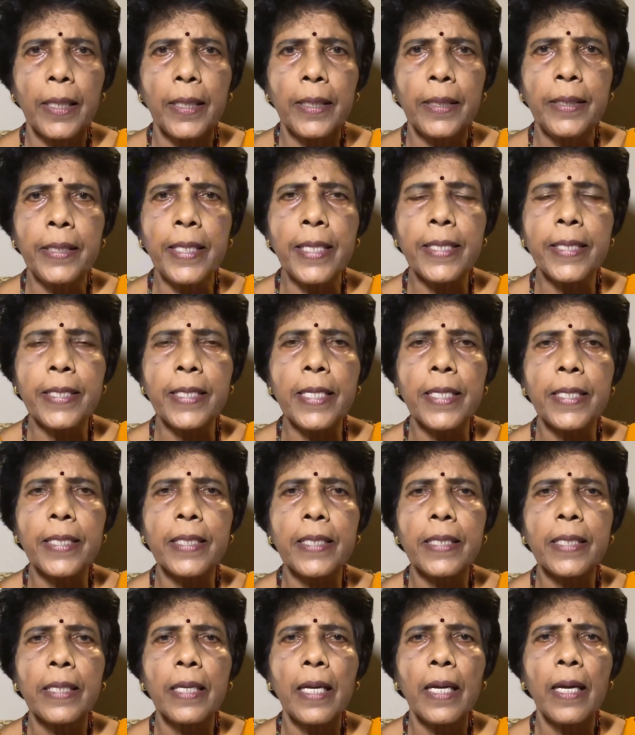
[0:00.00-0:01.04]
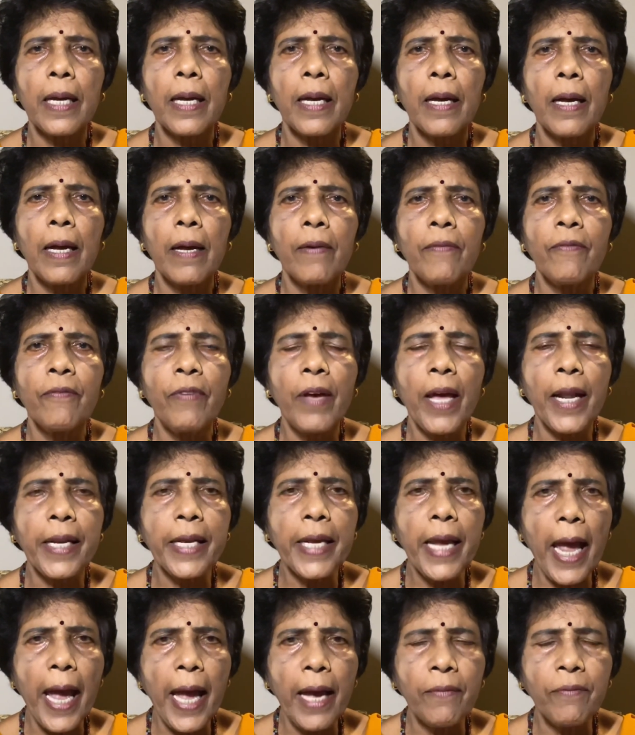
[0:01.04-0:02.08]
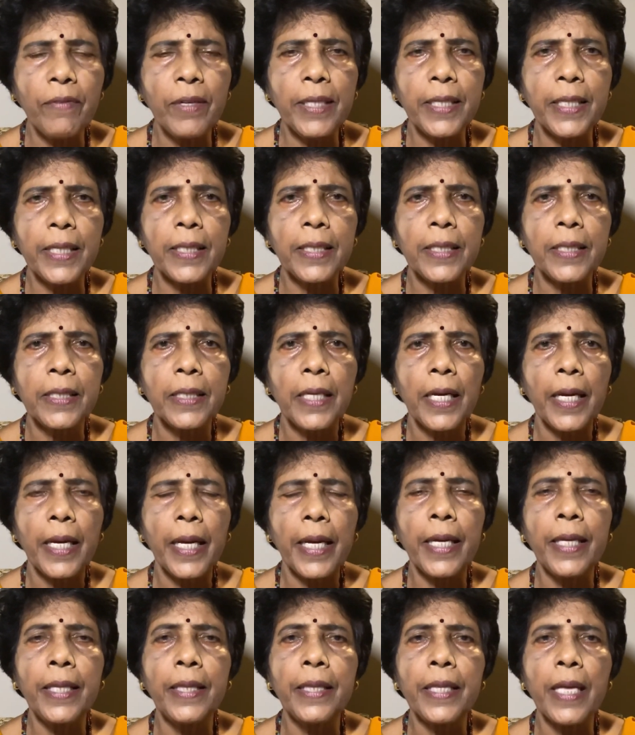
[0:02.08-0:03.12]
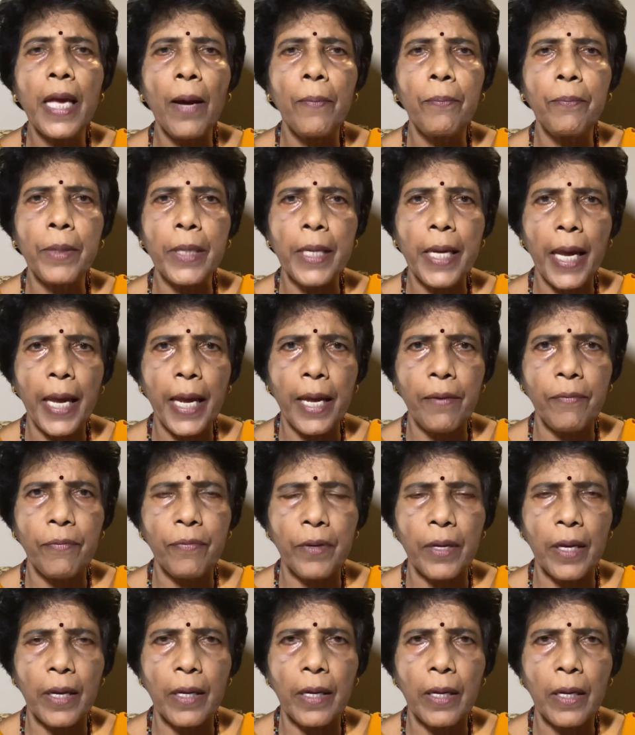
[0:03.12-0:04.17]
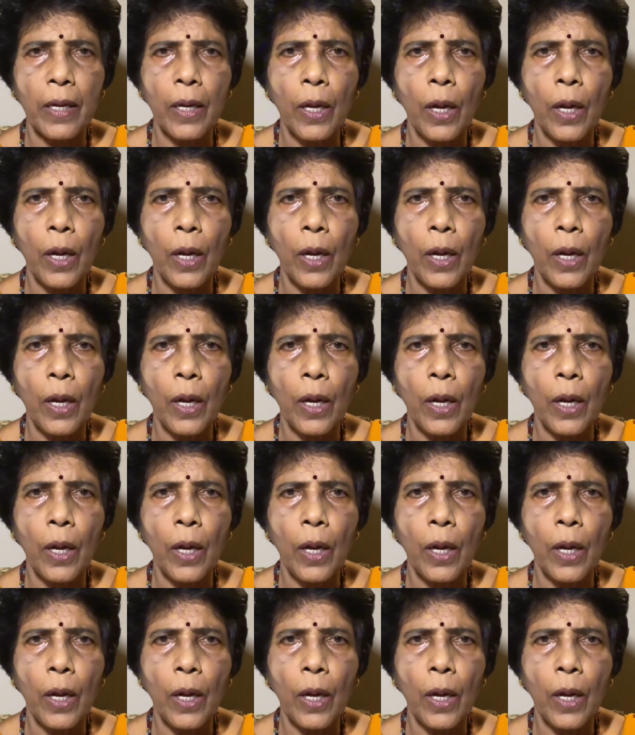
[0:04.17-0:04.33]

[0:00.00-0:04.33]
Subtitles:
This is very evident in their behavior,